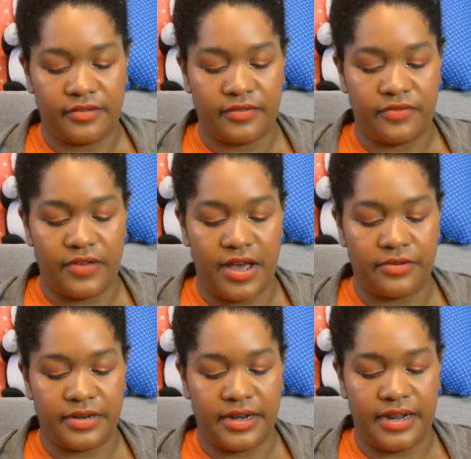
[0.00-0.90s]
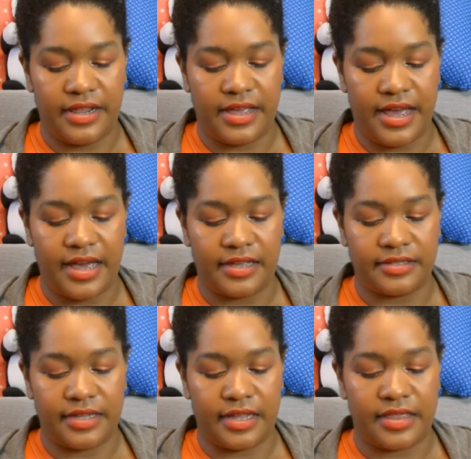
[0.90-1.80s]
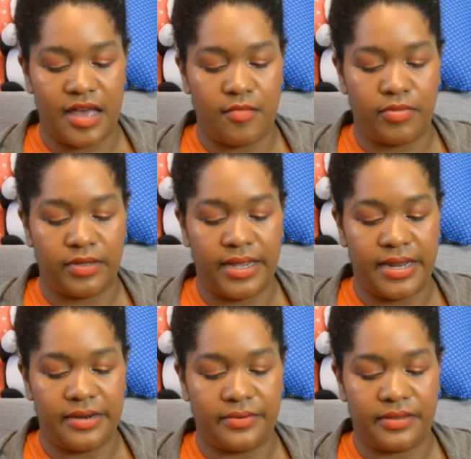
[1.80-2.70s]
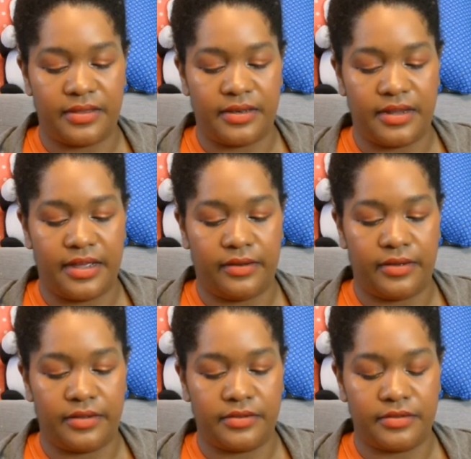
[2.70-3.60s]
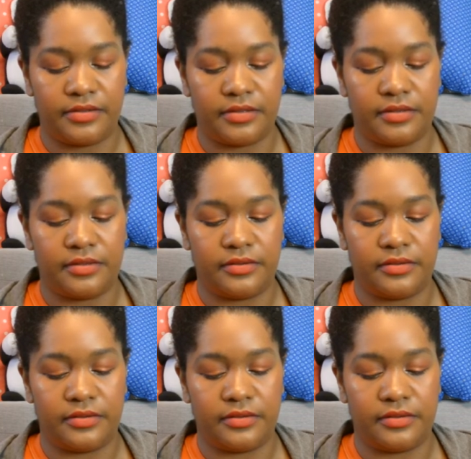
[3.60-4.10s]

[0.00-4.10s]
found any that has like that blend with the nylon. So